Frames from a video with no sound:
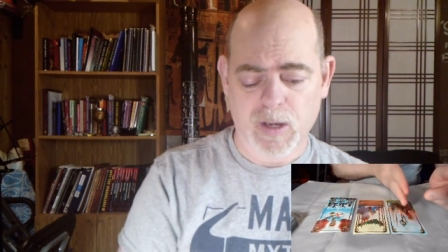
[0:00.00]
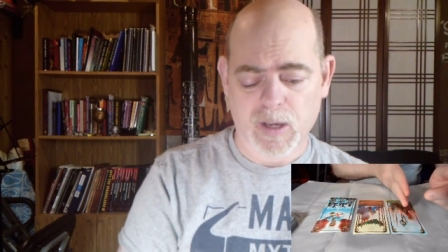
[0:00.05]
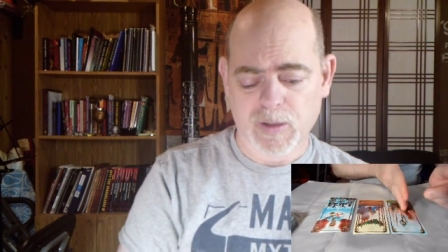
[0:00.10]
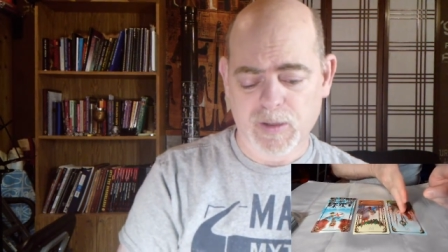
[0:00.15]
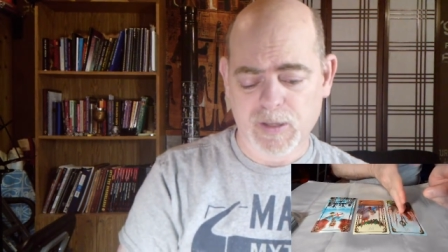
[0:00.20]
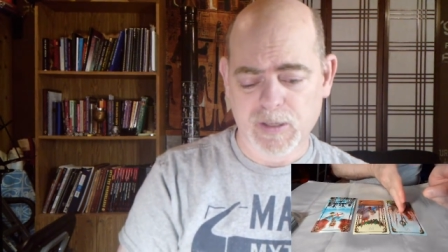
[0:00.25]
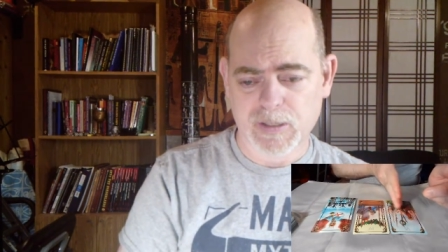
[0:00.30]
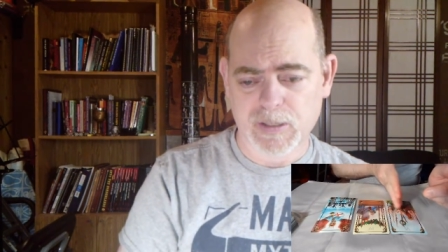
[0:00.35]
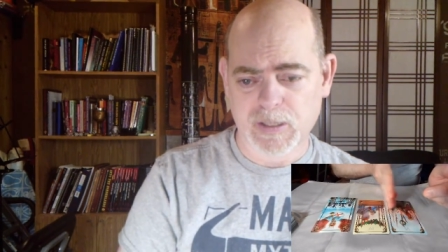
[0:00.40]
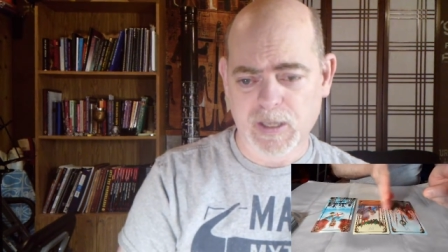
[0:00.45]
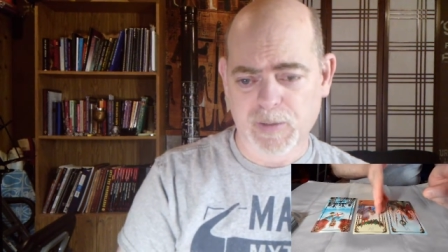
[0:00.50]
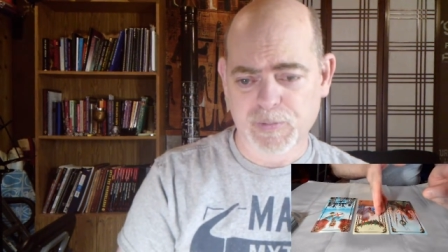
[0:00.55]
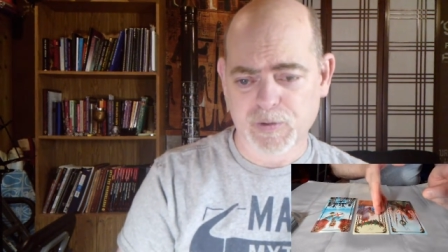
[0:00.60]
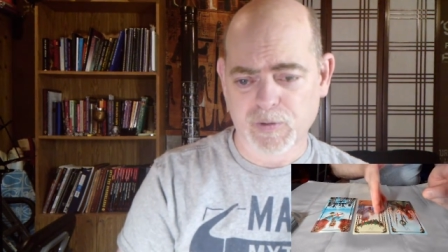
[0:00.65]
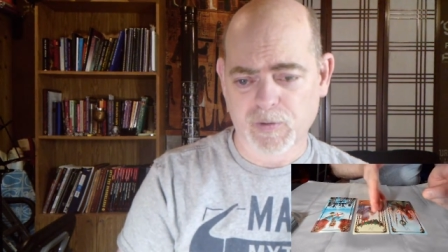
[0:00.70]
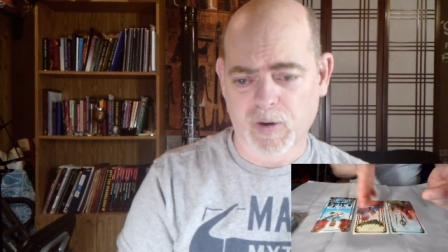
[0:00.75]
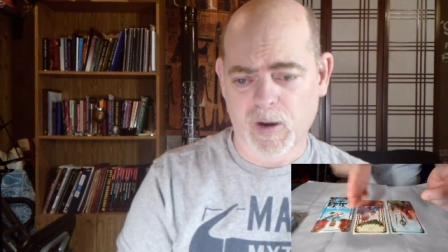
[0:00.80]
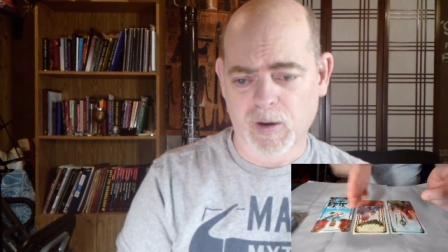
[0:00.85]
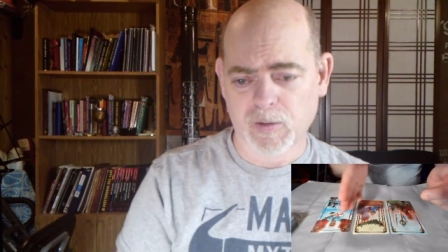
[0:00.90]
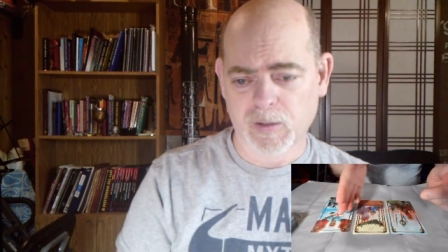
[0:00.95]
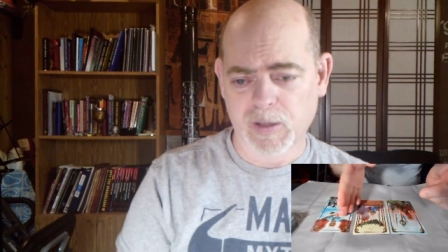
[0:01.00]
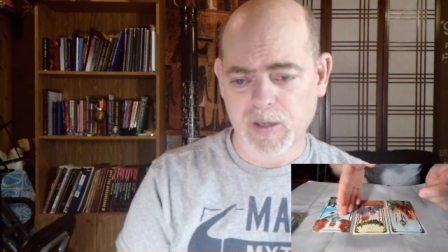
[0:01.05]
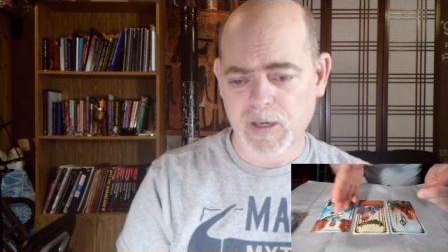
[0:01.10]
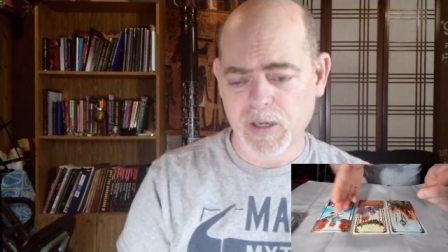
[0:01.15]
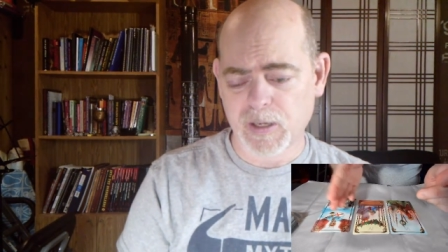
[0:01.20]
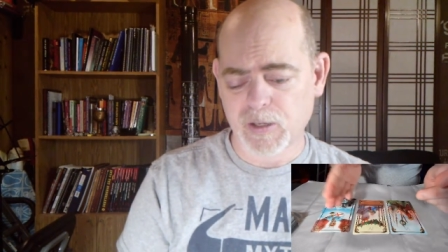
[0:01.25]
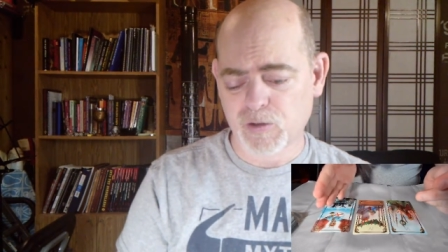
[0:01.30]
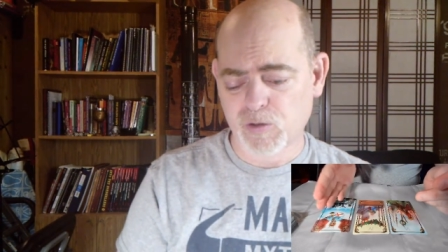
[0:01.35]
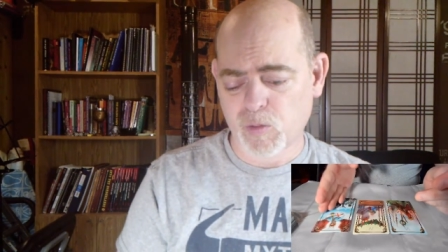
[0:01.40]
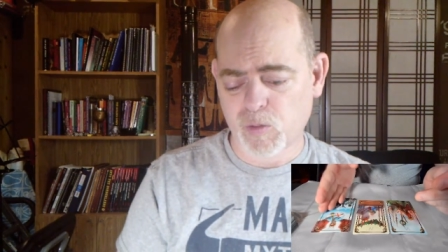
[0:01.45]
These steps are all
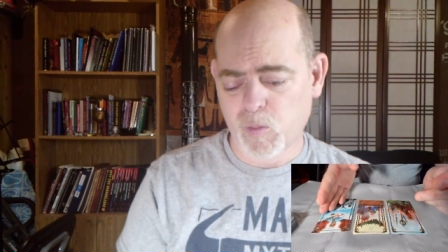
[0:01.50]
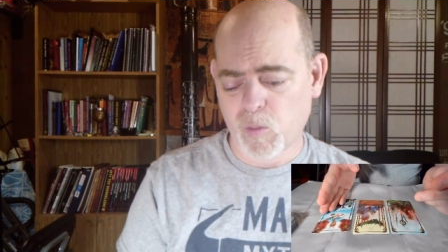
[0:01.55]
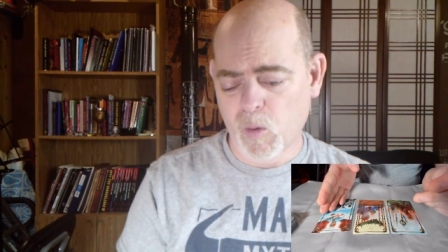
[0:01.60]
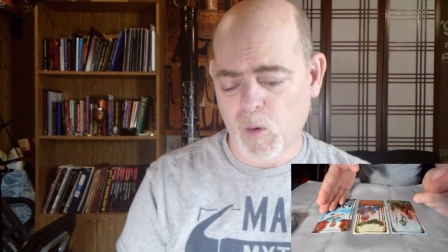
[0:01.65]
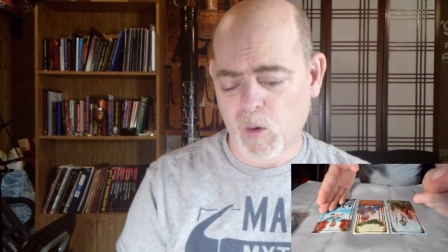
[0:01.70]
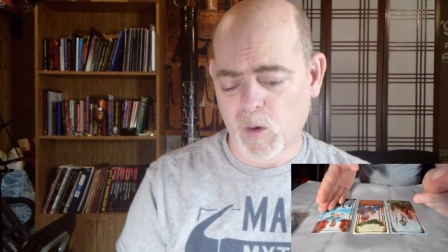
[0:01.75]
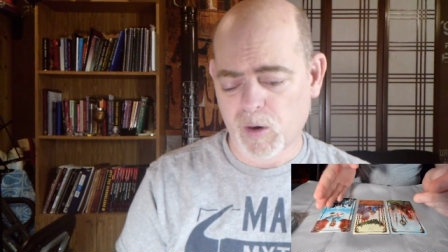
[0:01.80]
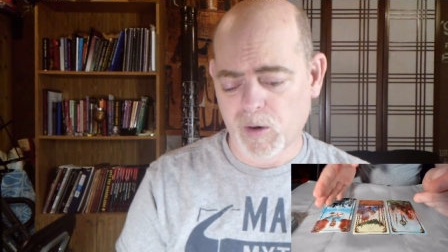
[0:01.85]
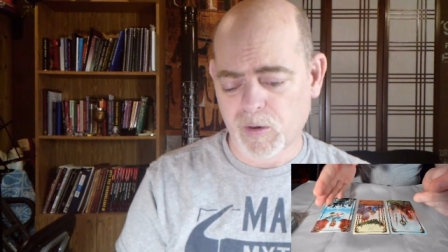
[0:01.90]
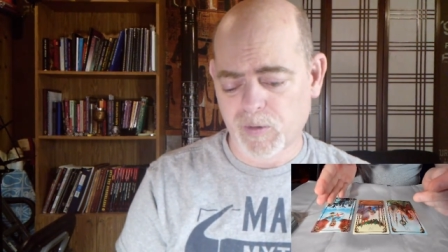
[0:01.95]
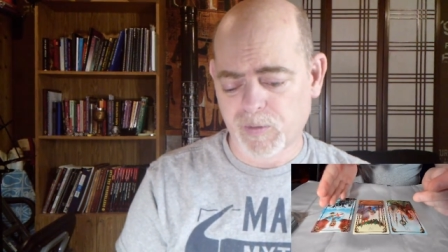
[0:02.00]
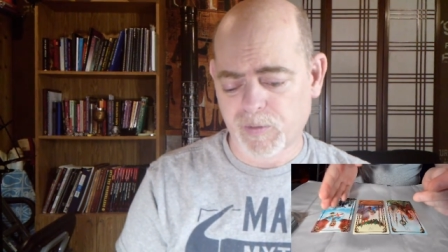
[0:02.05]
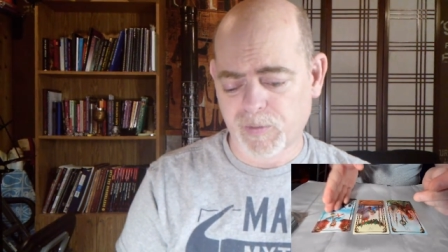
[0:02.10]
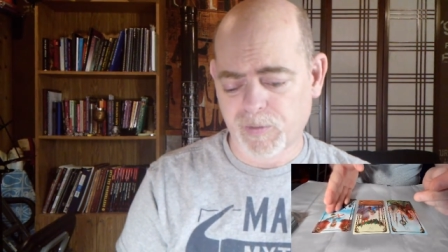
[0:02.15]
leading toward